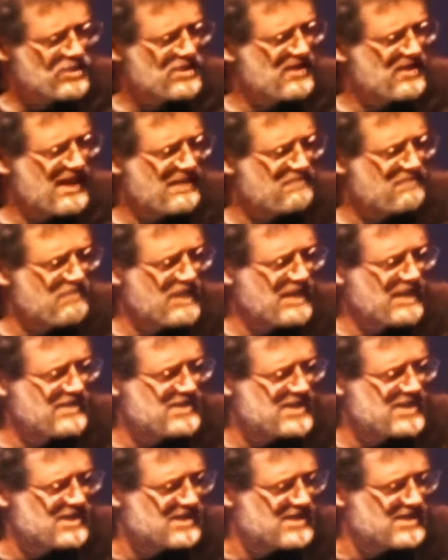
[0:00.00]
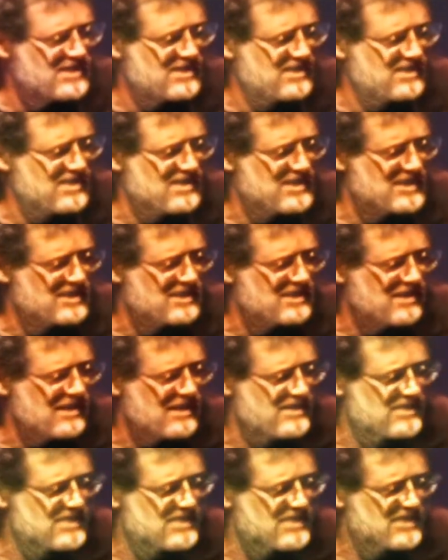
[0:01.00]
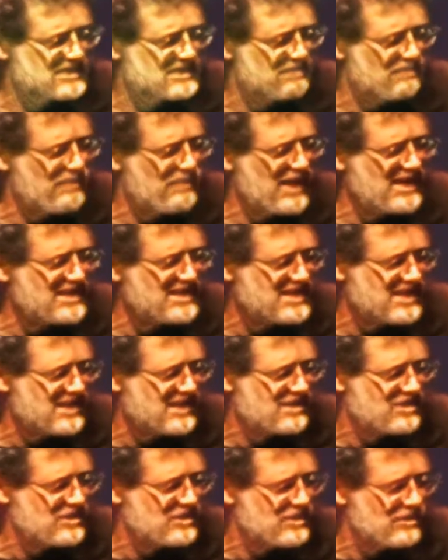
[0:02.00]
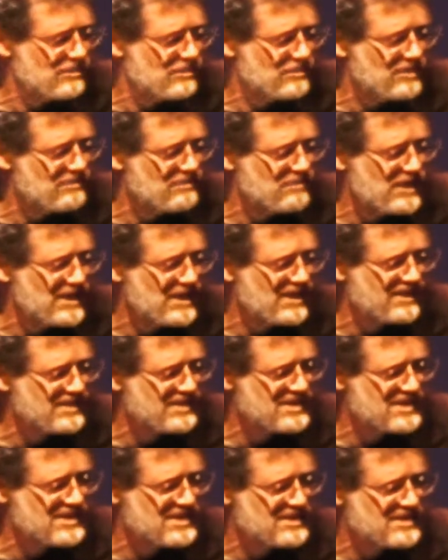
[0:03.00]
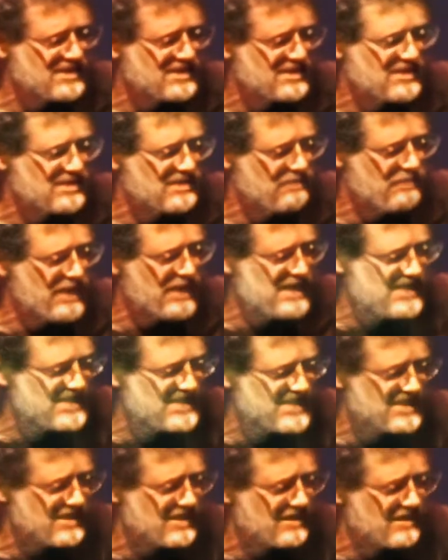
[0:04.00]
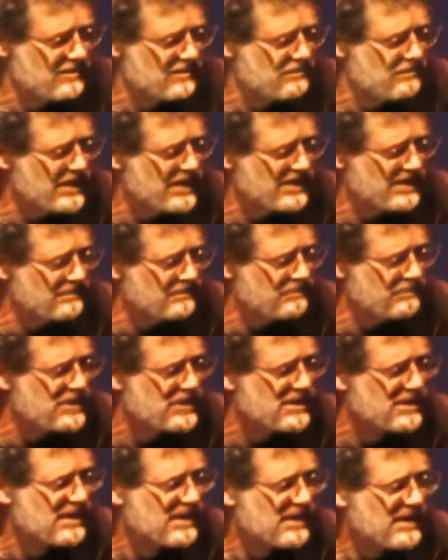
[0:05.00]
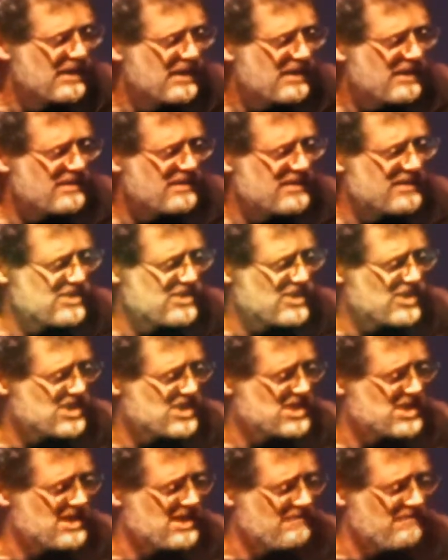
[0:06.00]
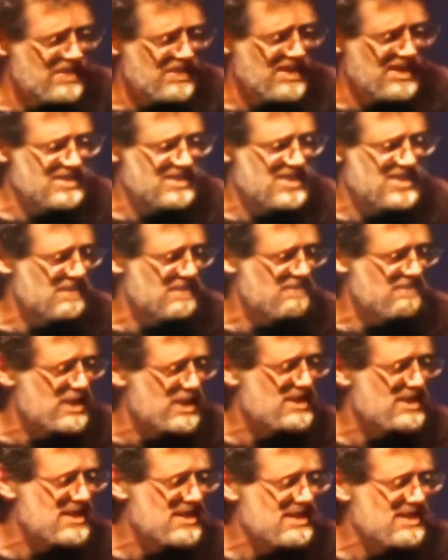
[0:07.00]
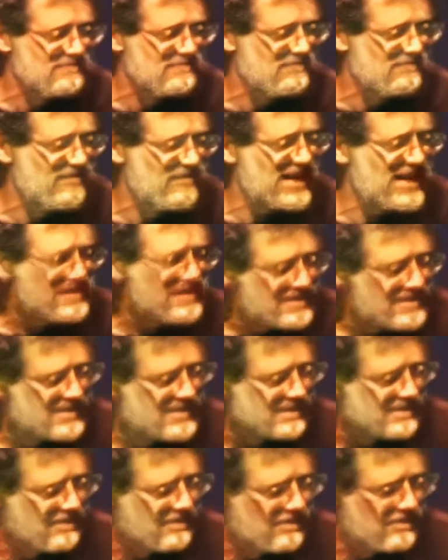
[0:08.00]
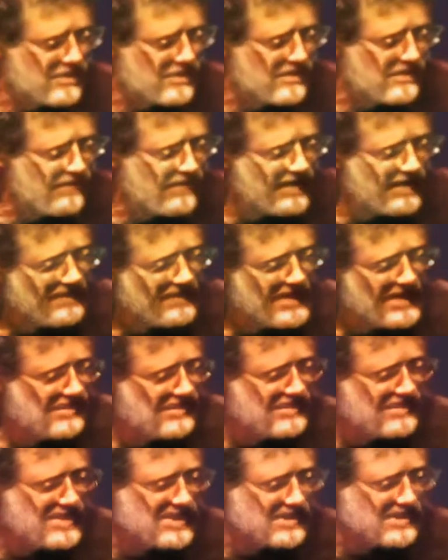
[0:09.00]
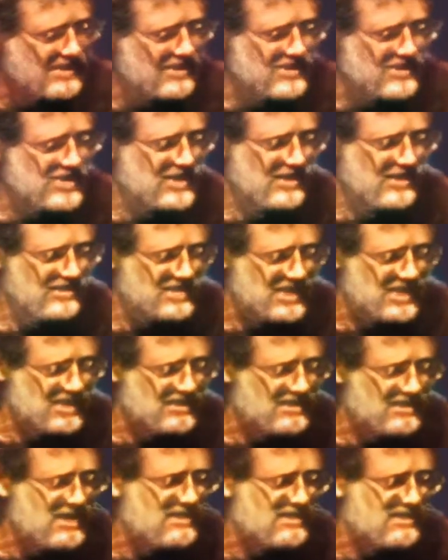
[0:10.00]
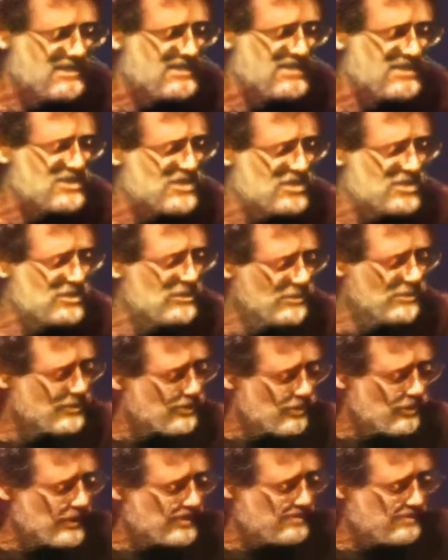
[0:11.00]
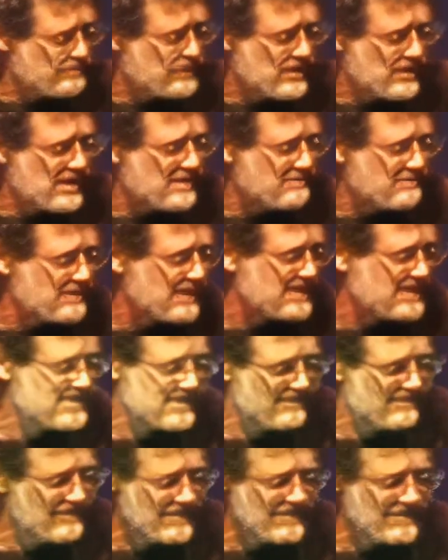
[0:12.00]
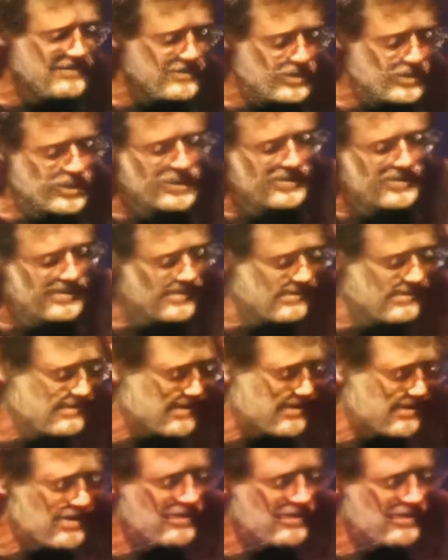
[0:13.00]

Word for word: That means it's as, as basic to human beings as the bicycle pump. Uh, it's just something somebody invented 35,000 years ago. It's got nothing to do with primate evolution and